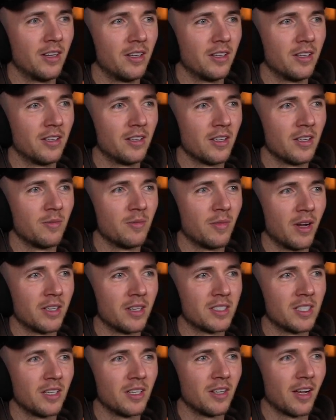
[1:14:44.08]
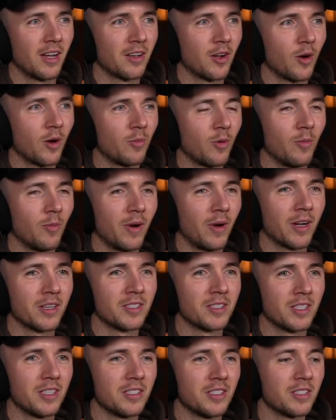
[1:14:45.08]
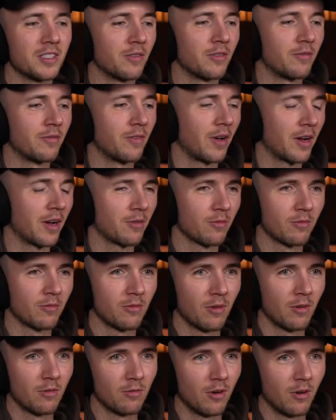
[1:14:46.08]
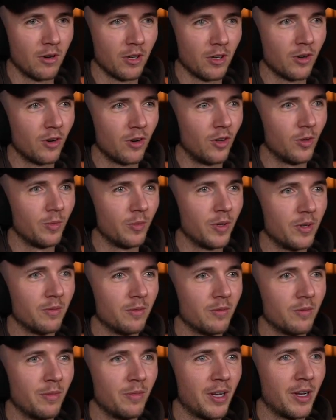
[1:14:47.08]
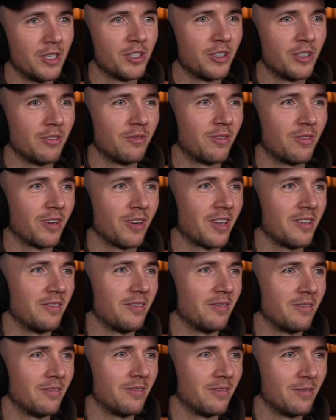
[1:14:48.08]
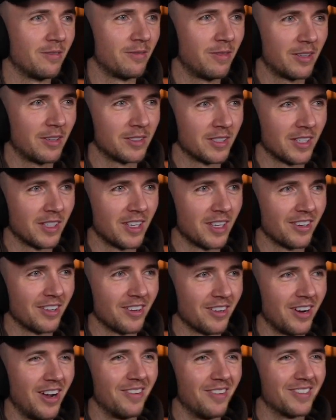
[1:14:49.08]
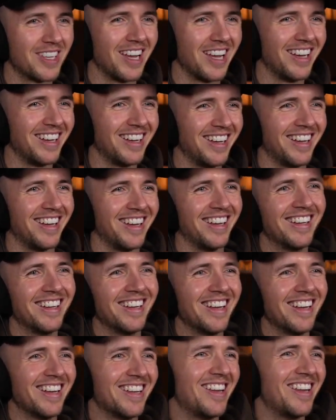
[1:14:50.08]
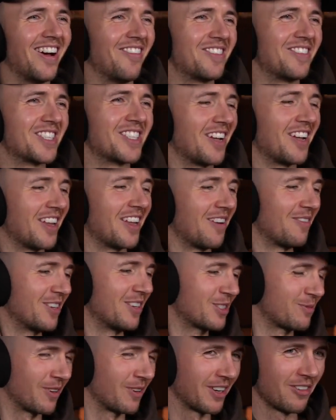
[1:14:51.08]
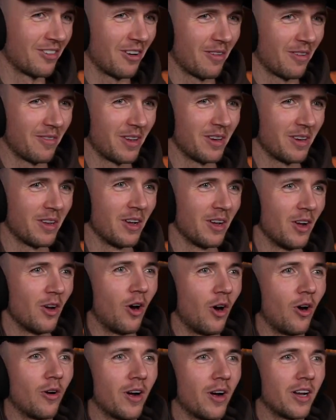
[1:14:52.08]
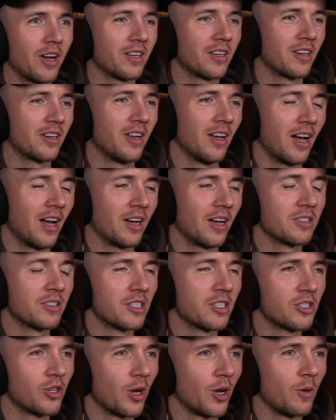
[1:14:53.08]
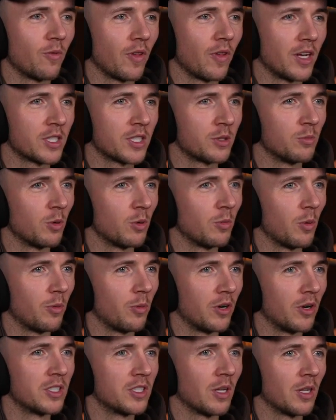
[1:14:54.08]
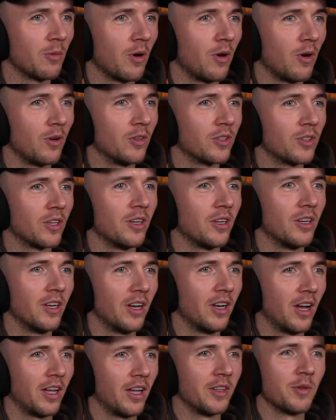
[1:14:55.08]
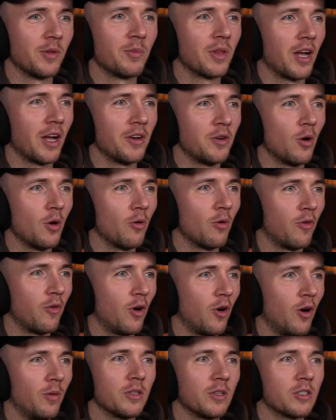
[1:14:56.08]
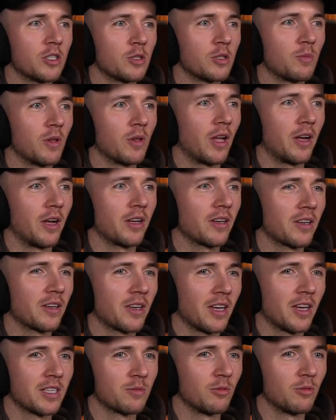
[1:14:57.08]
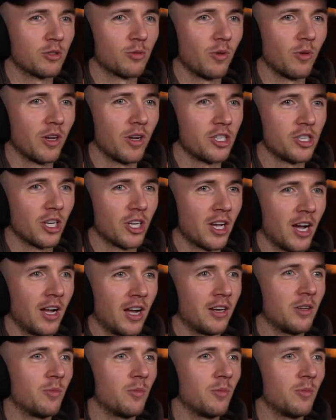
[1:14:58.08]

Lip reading: You might see like a couple magazines of like Ronnie Coleman benching fucking 1,000 kilograms. Obviously not that much, but you know what I mean. Or I used to train with like some of my boys that were older, and they'd be like, no form. They'd just be like, get as much weight as you can.